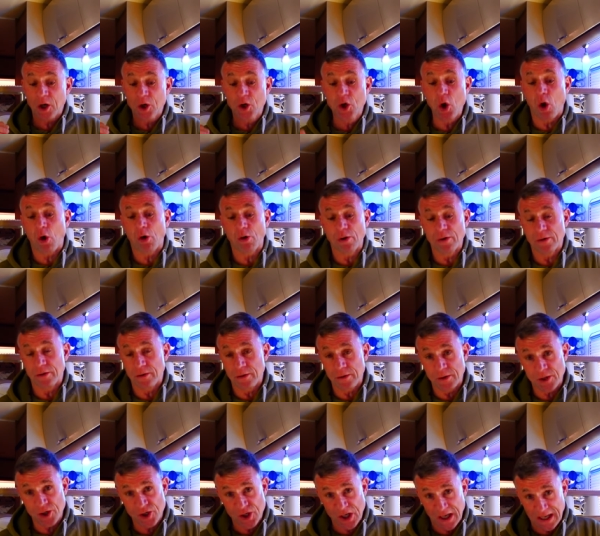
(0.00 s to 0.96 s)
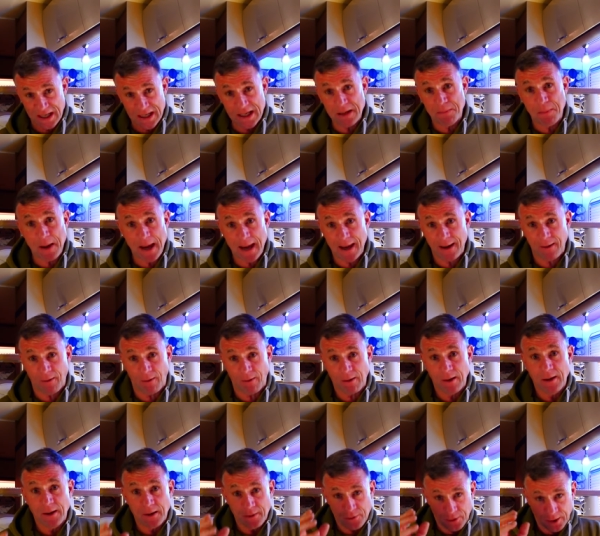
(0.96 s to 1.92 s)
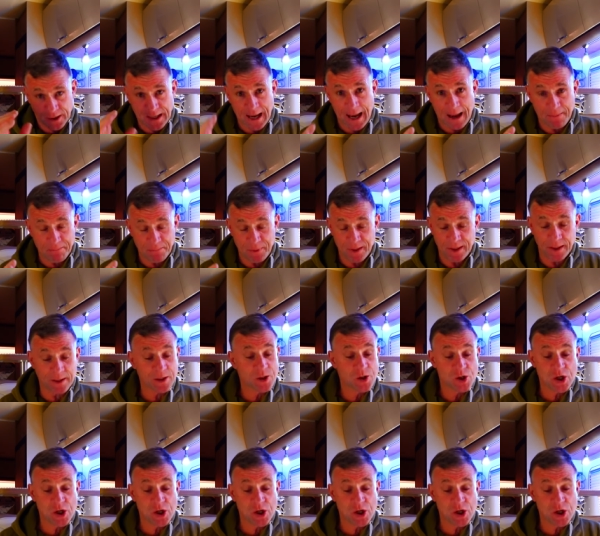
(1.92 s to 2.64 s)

Gardens Ieper the camping.